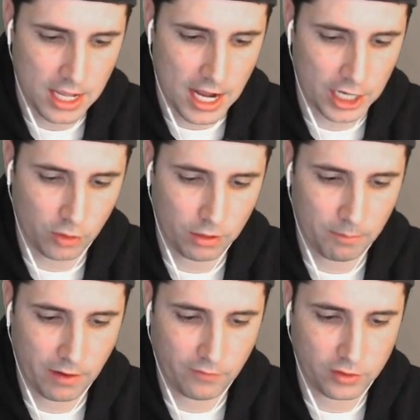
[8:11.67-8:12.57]
I don't want to
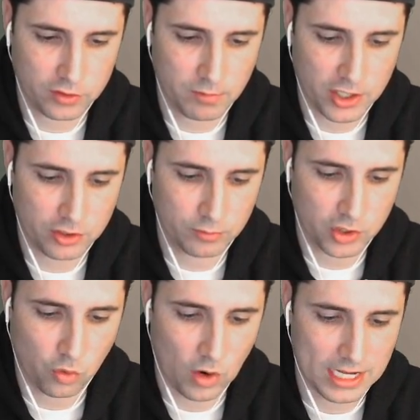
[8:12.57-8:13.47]
buff those mushrooms
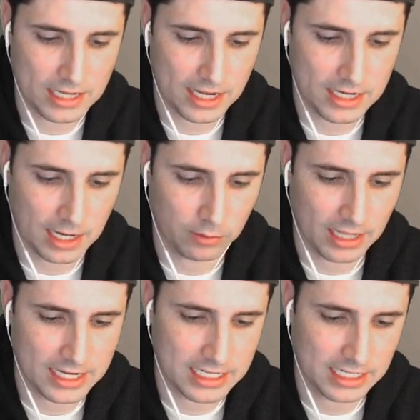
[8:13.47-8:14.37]
quite yet. I would
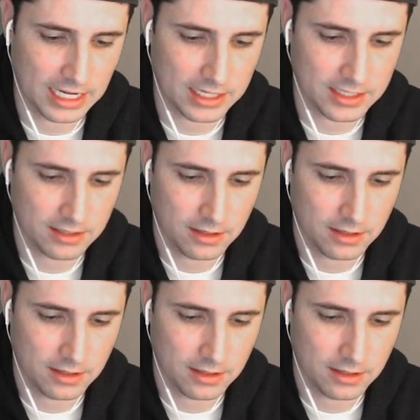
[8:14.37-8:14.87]
like to get